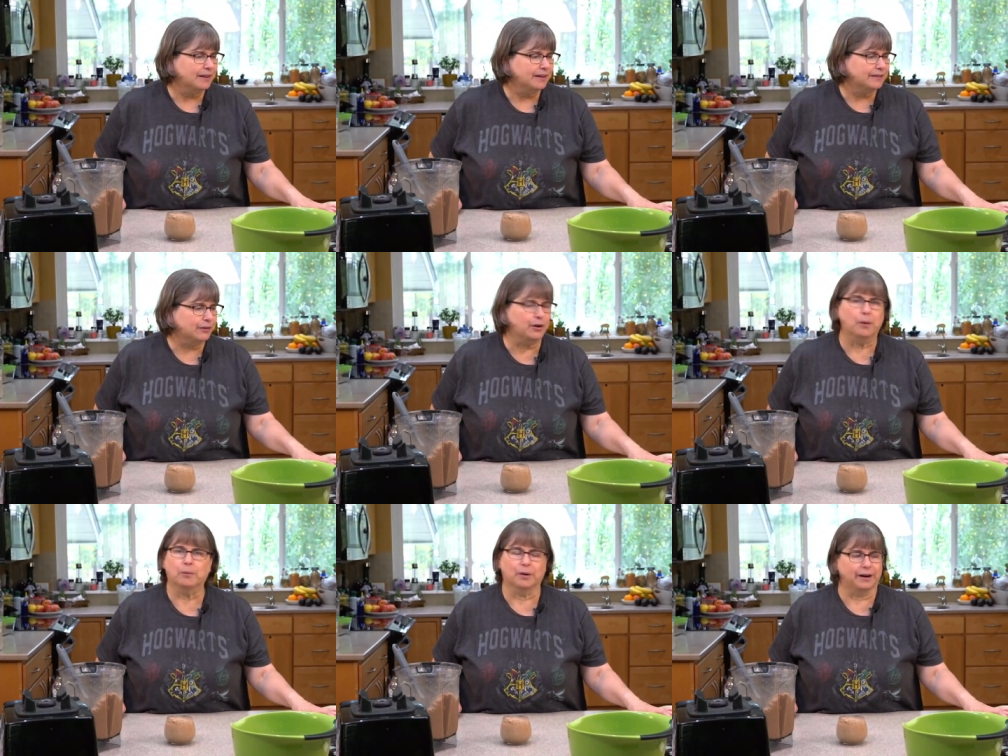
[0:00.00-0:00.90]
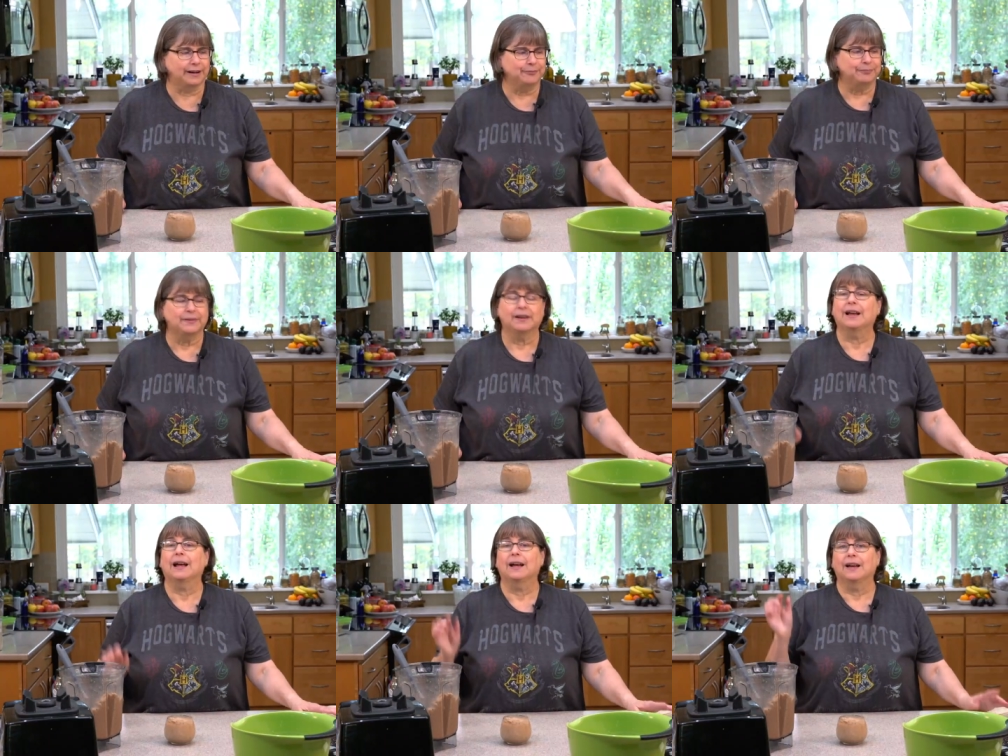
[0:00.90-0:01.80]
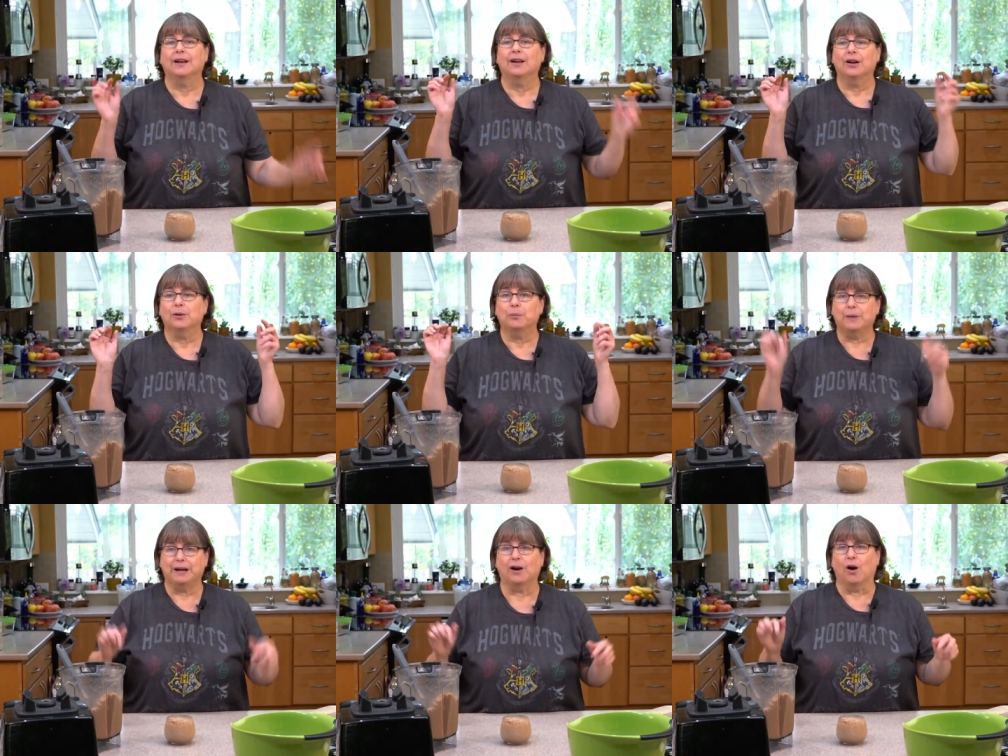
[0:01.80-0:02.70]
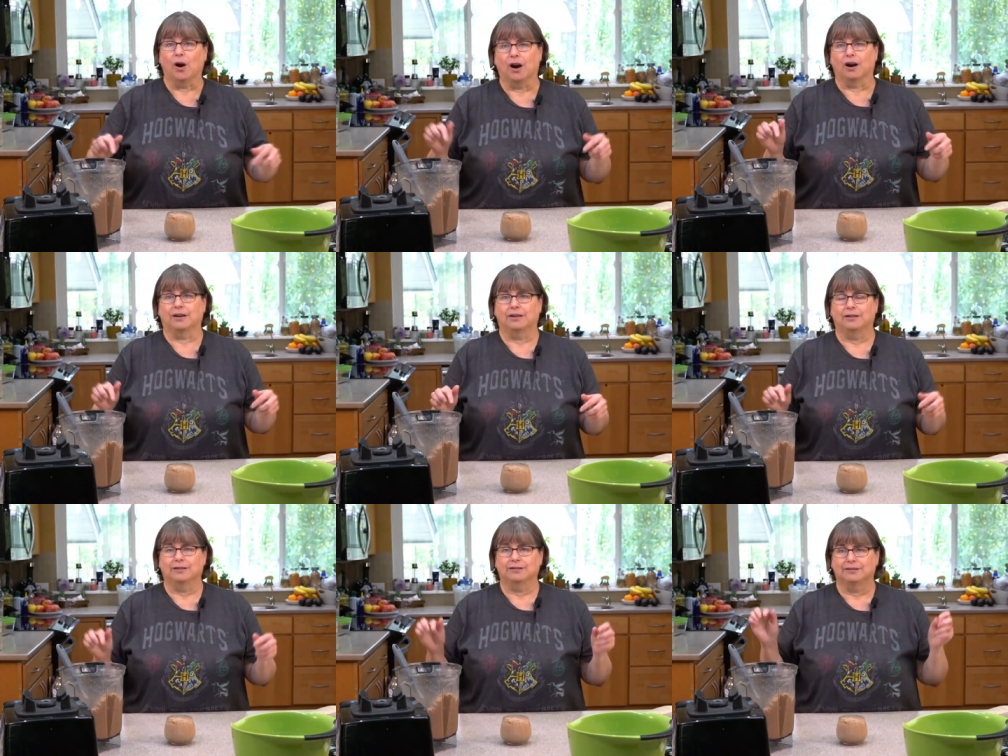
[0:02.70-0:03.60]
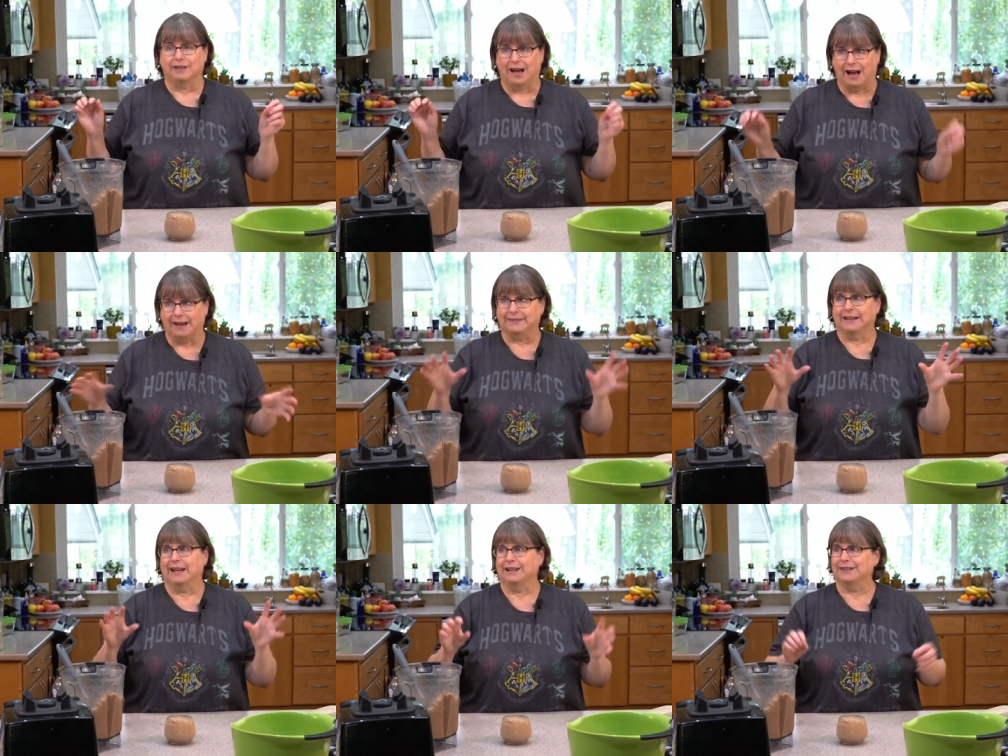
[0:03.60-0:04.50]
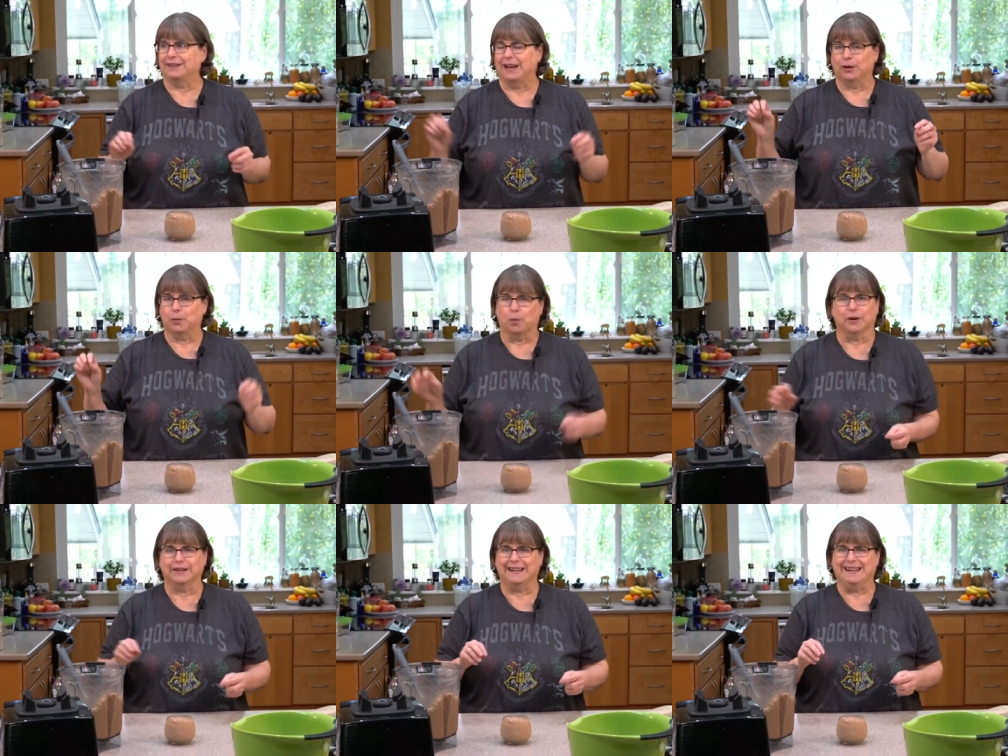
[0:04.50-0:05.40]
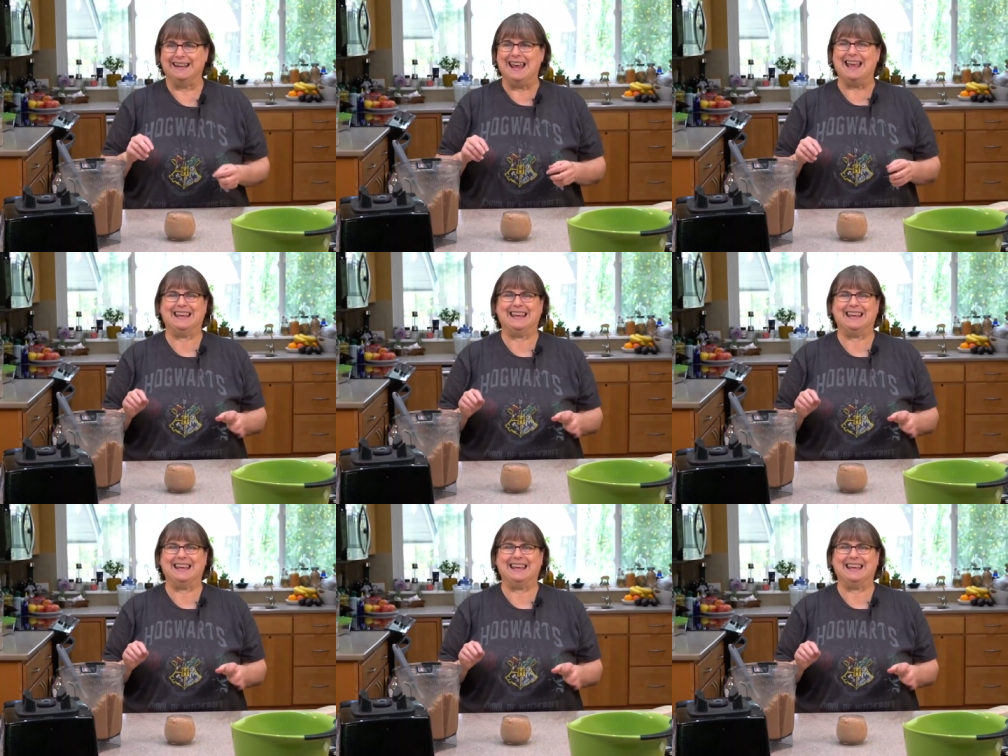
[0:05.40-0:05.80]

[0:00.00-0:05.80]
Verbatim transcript: So don't worry, we are isolated and quarantining